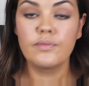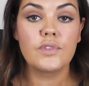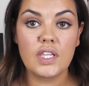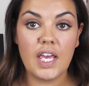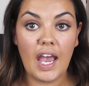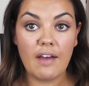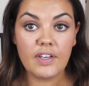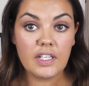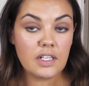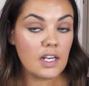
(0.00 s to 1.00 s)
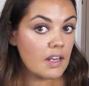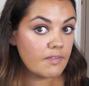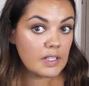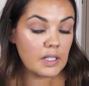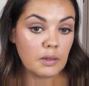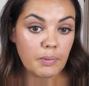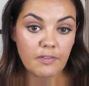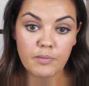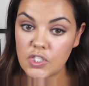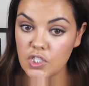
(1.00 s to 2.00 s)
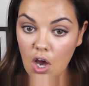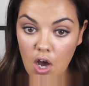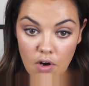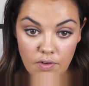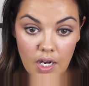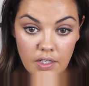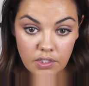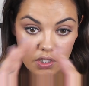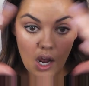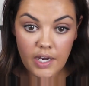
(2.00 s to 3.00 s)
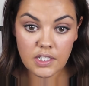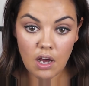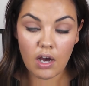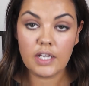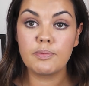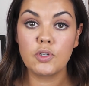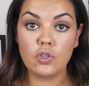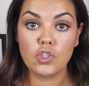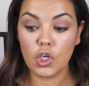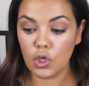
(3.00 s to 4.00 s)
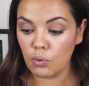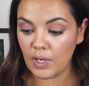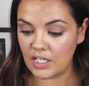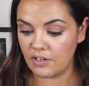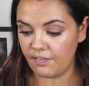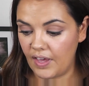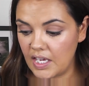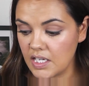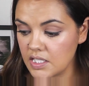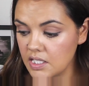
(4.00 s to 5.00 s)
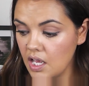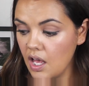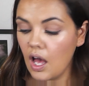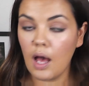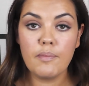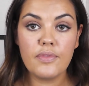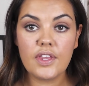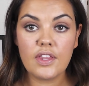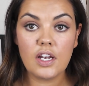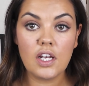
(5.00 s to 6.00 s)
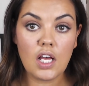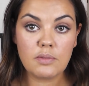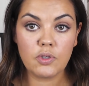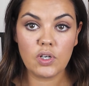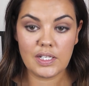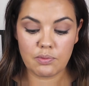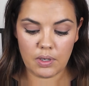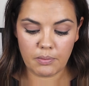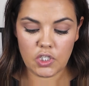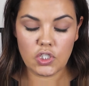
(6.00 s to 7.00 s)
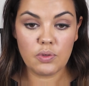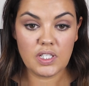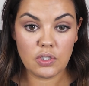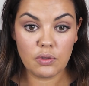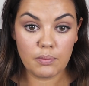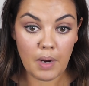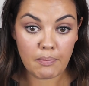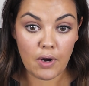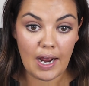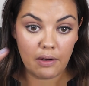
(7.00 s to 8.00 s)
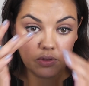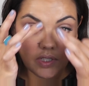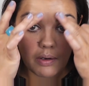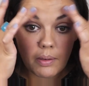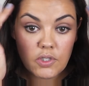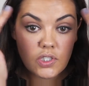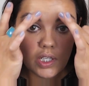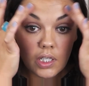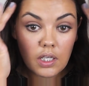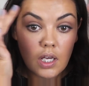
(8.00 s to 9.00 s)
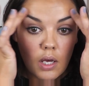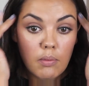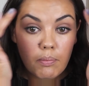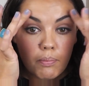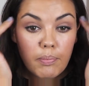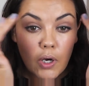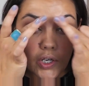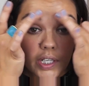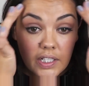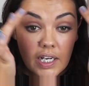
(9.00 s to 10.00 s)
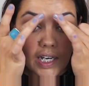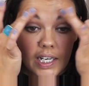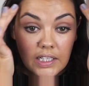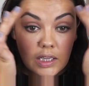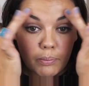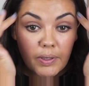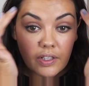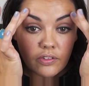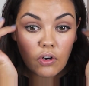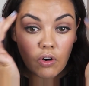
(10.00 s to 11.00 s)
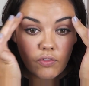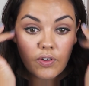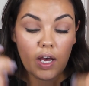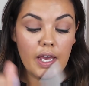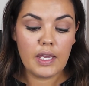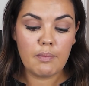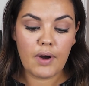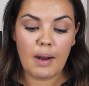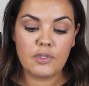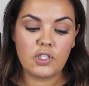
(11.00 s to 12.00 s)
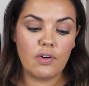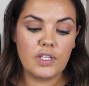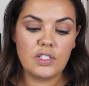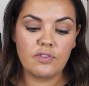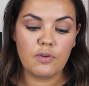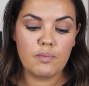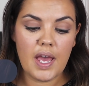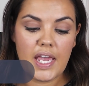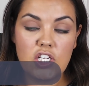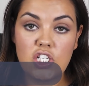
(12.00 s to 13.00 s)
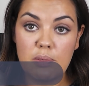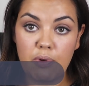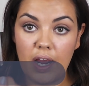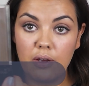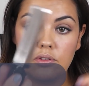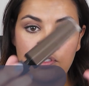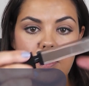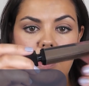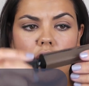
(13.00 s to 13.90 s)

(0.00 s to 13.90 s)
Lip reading: So there you have it. Lovely little bit of mascara. Nice eyes, but not too in your face. And the last but not least, what I'm going to do is do my brows. Now I'm just going to put in a little bit of a brow mascara. This is from HD Brows.